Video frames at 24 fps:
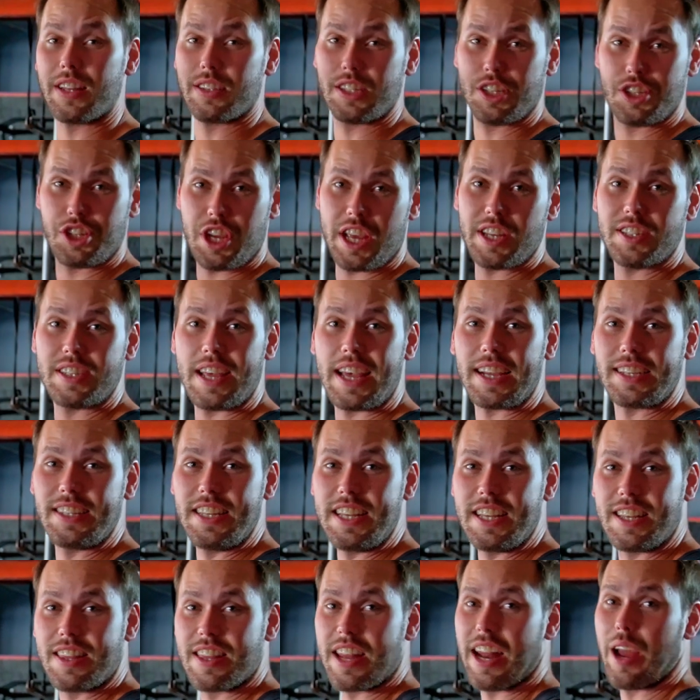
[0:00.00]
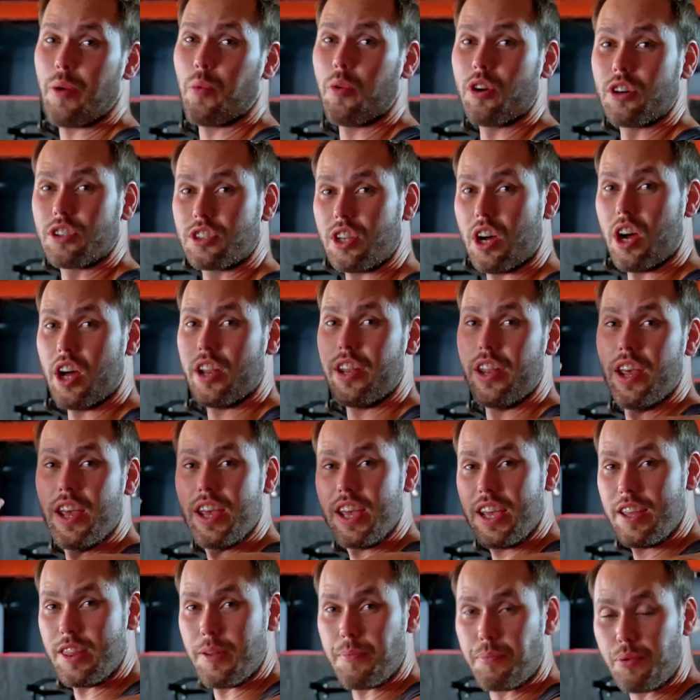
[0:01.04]
lache technique that I worked on
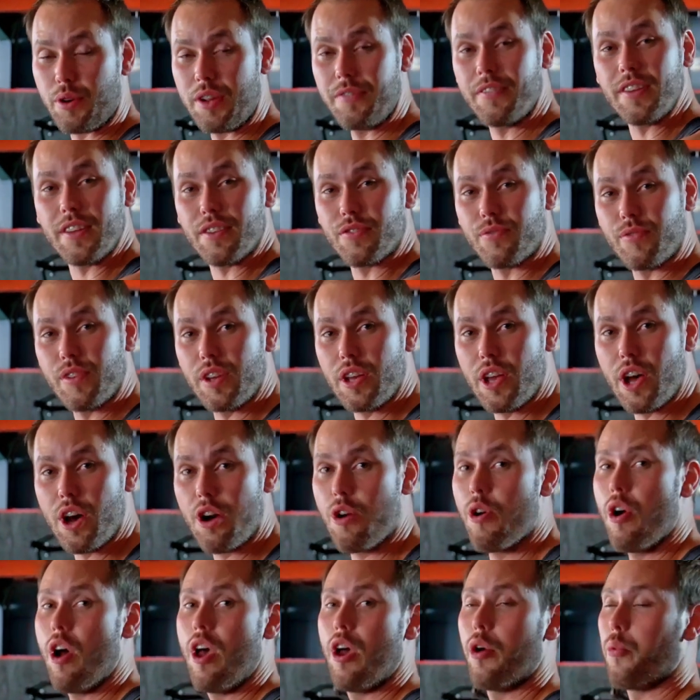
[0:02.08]
in the previous video,